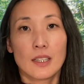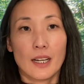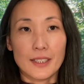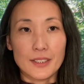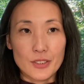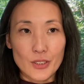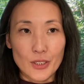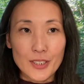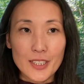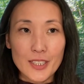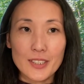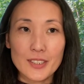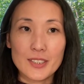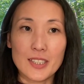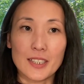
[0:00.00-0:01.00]
I started
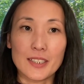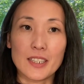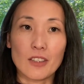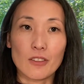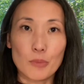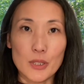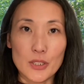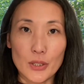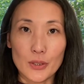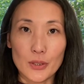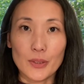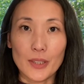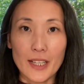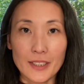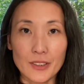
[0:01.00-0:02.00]
the study of
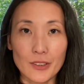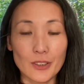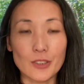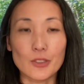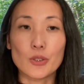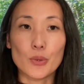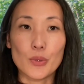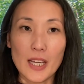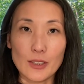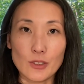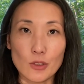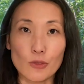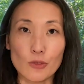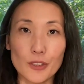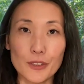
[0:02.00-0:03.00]
maternal anger in
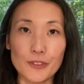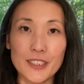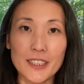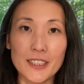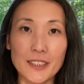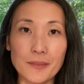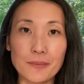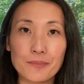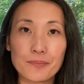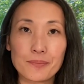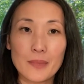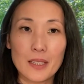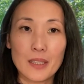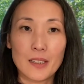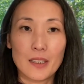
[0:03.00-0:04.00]
2015
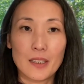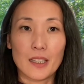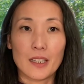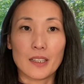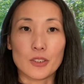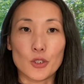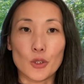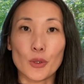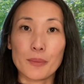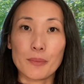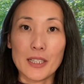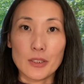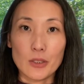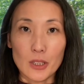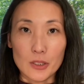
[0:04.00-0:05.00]
during
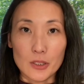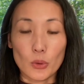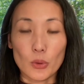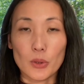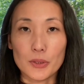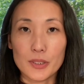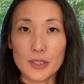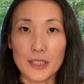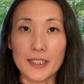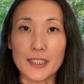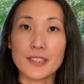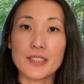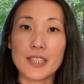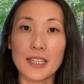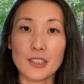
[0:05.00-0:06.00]
my doctoral
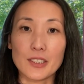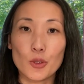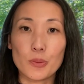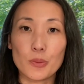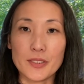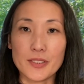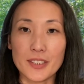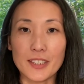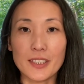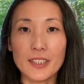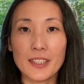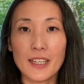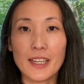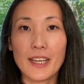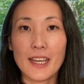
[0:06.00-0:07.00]
studies at
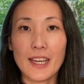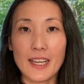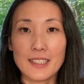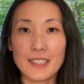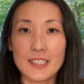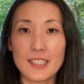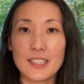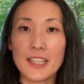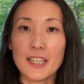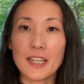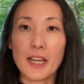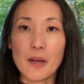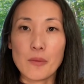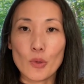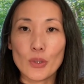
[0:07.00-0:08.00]
UBC. And
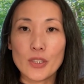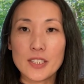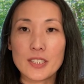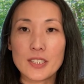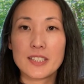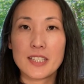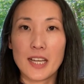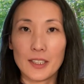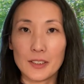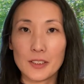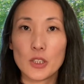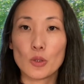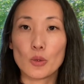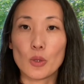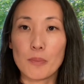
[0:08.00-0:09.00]
today I'm going to tell
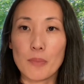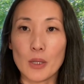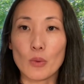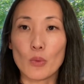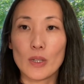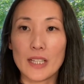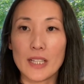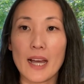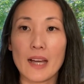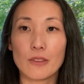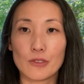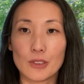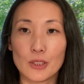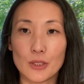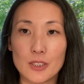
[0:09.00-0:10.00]
you about what I
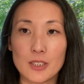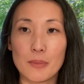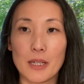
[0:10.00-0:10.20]
have learned